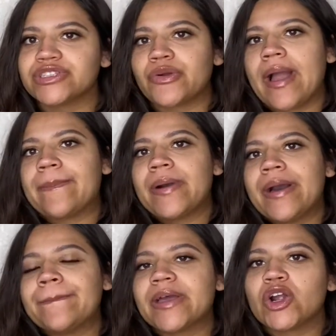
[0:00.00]
So I
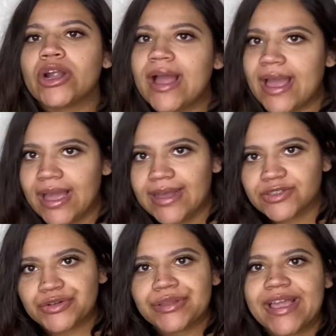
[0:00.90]
pump
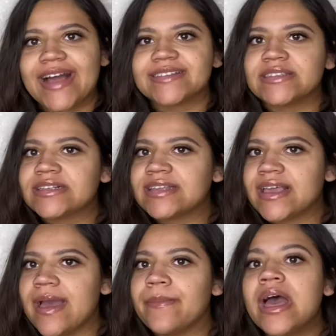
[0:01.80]
as early as 6
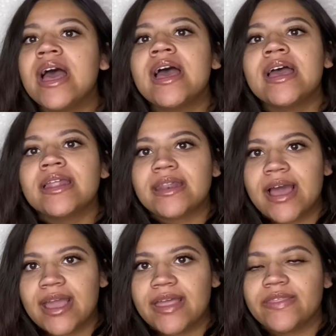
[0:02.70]
a.m.
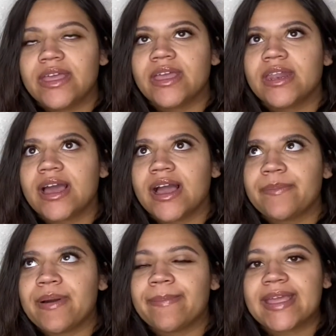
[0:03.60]
and then I
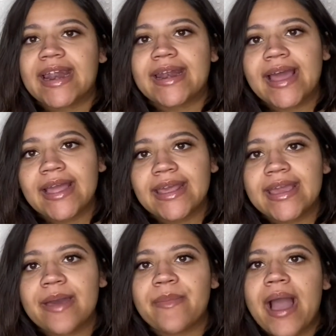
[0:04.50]
pump again at 9
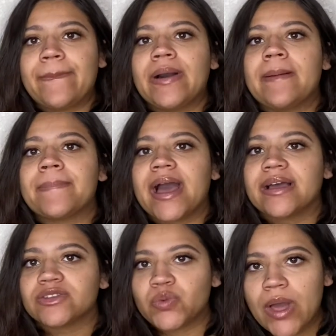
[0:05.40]
a.m. I pump
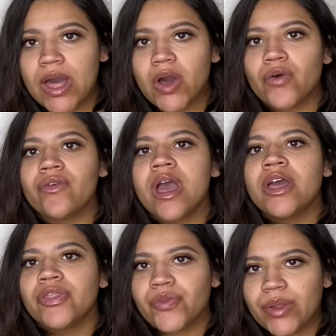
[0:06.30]
at 12,
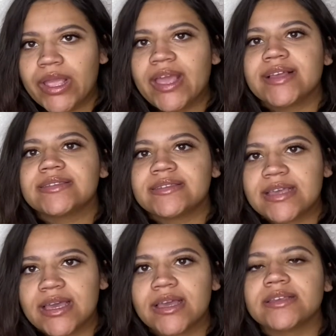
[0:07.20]
3,
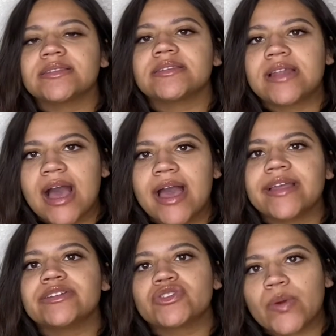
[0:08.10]
6,
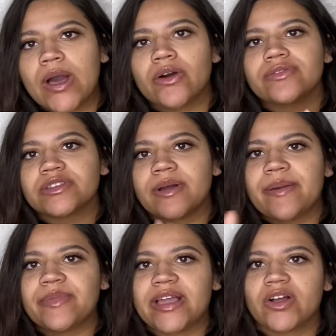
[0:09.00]
9, 12. So
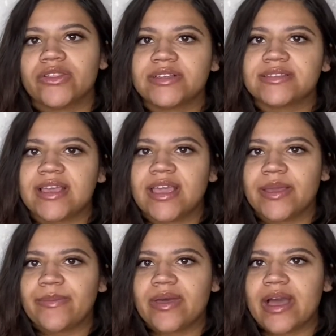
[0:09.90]
I'm like on the
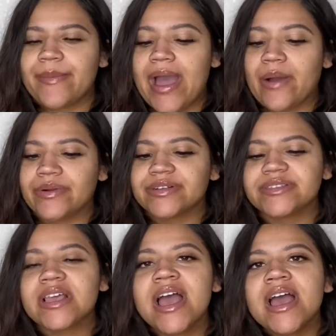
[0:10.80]
same hours.